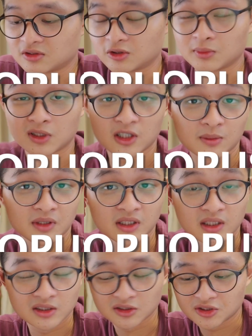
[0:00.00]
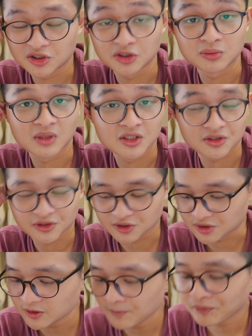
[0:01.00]
you'll be coming in 2 months or
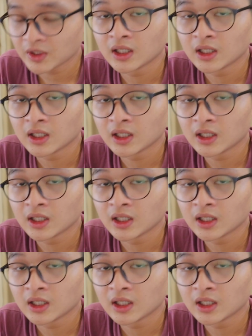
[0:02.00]
so.